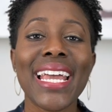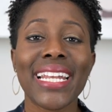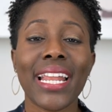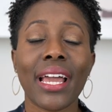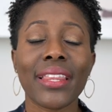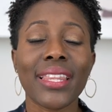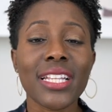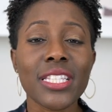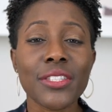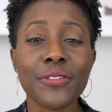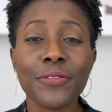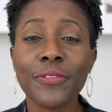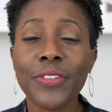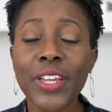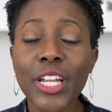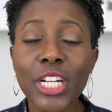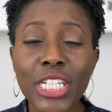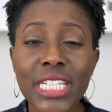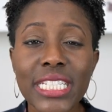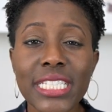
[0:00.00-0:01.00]
Now, that's
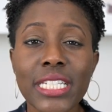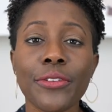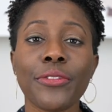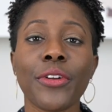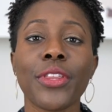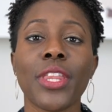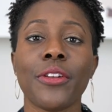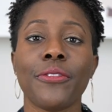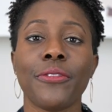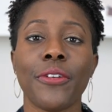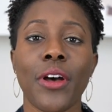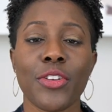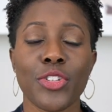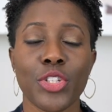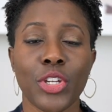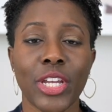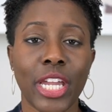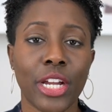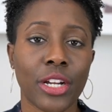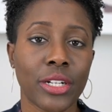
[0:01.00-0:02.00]
very different than
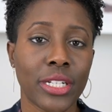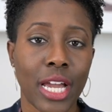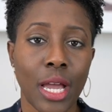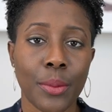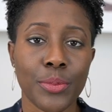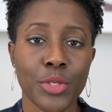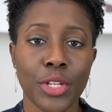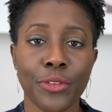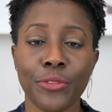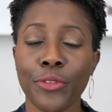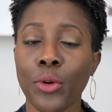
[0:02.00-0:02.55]
foster care adoption.